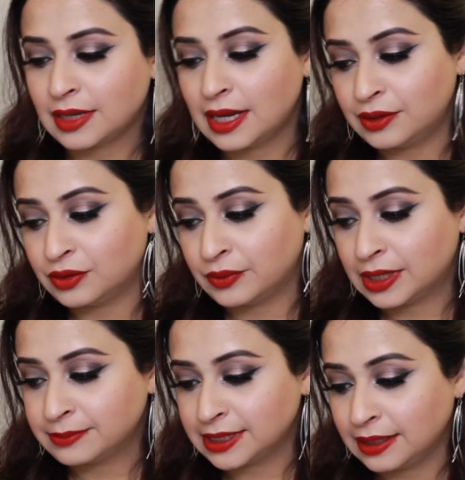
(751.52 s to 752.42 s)
I don't know
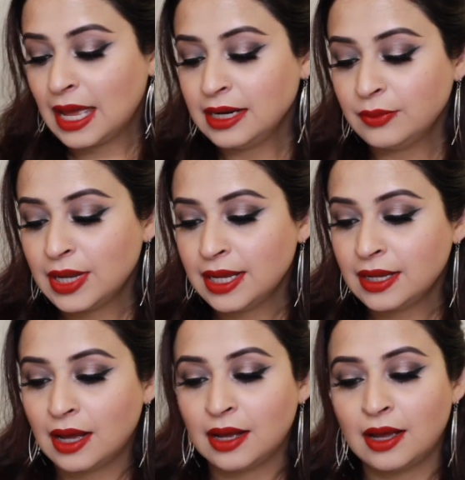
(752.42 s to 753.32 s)
what I'm saying.
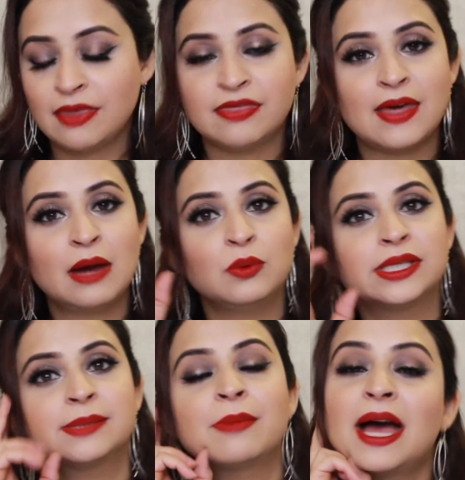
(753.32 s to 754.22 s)
Anyway, that
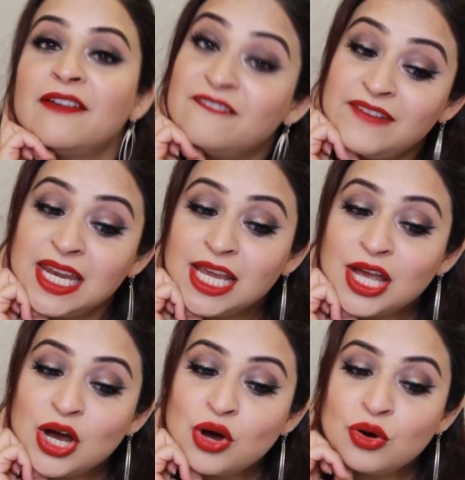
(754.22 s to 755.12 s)
was my
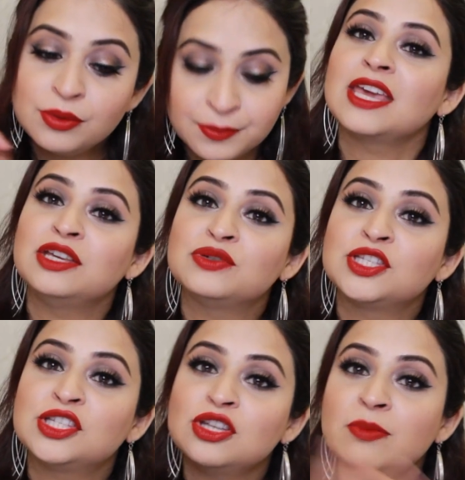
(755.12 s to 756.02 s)
video. Thank you
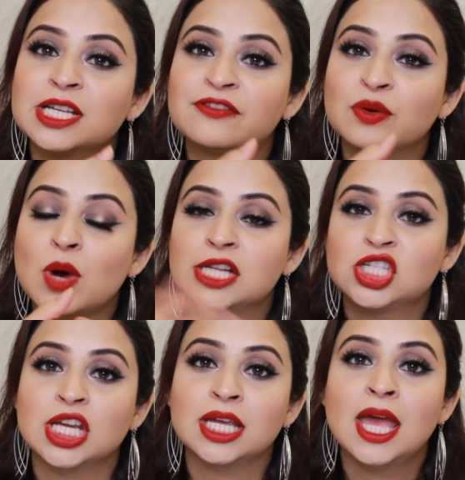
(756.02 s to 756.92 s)
so much for
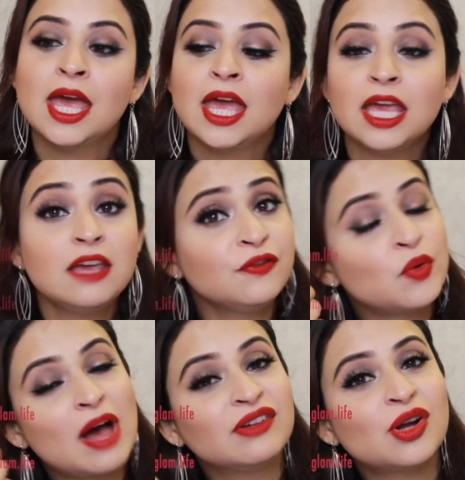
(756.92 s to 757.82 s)
watching. If
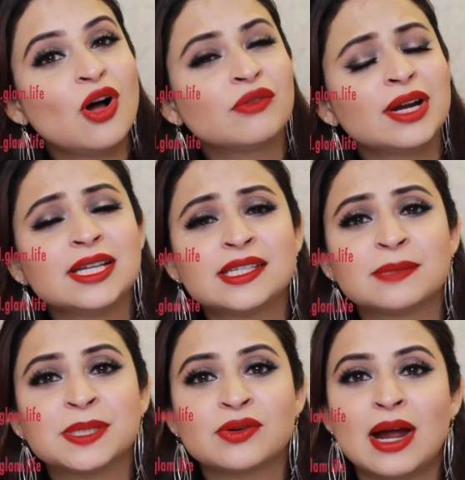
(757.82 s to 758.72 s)
you haven't already
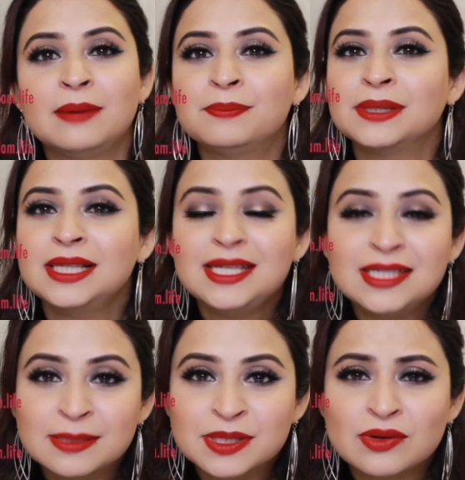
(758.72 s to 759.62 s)
subscribed,
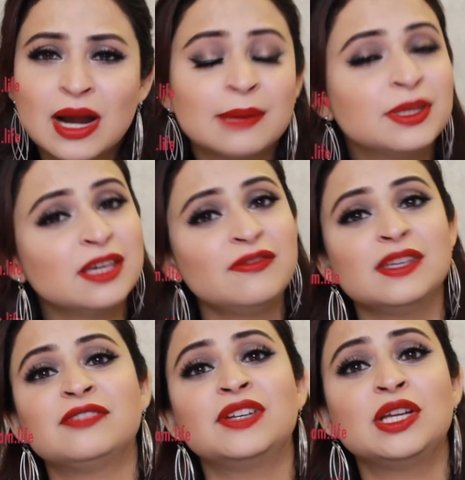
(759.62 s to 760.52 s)
please subscribe. Give
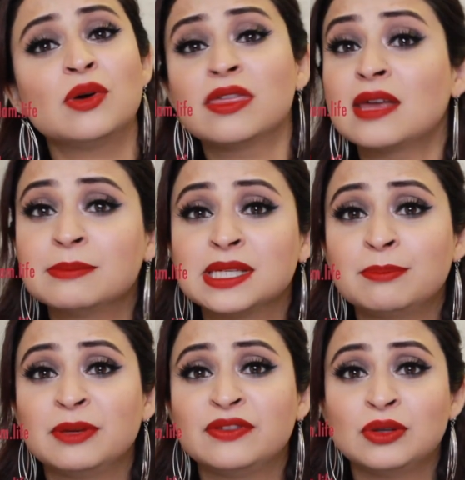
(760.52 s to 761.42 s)
this video a thumbs
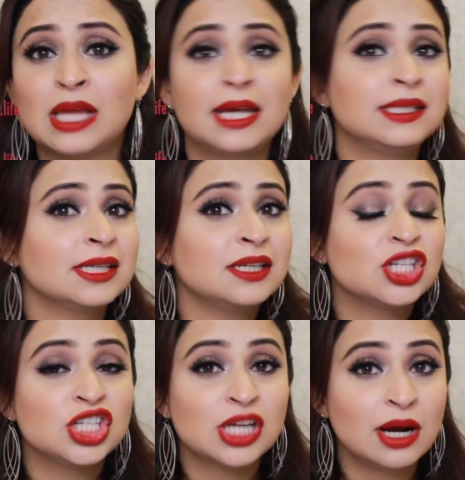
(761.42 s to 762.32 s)
up if you liked it.
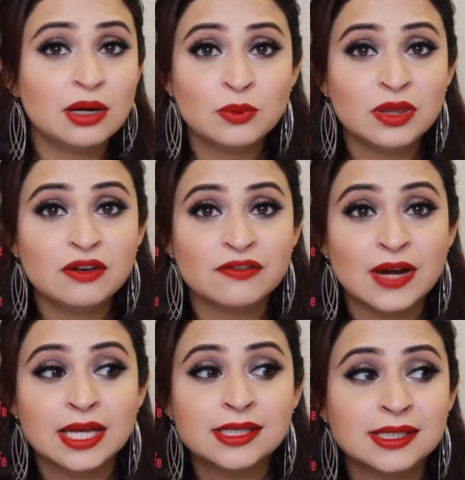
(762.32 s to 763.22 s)
Share it with your
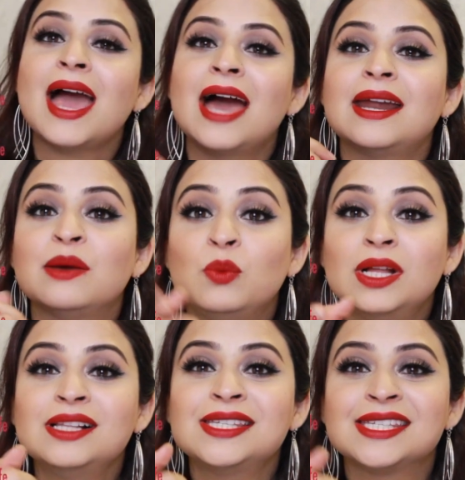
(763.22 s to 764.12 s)
friends. And I
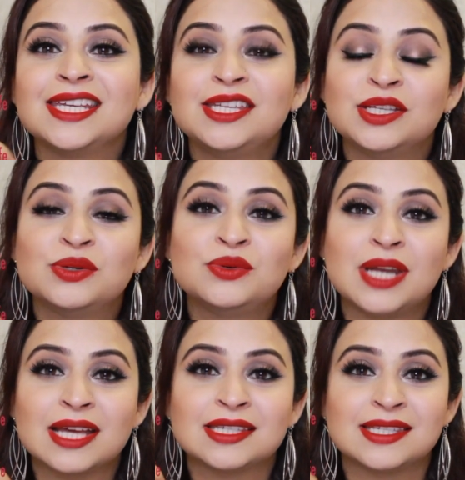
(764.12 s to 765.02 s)
will see you
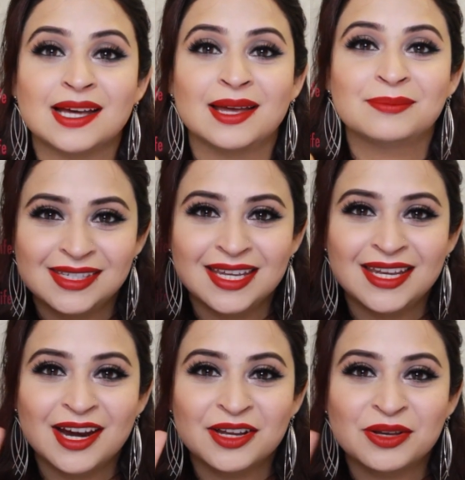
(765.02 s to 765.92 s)
next time. Take
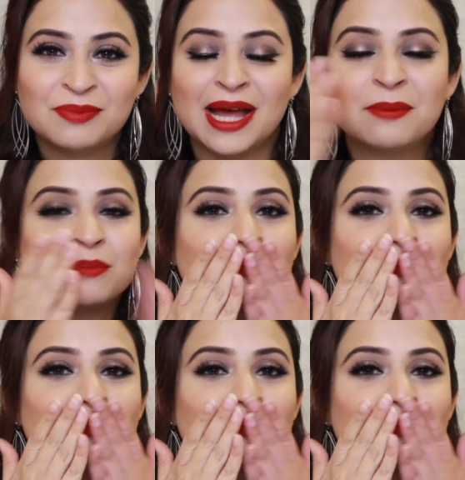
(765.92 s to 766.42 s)
care. Goodbye.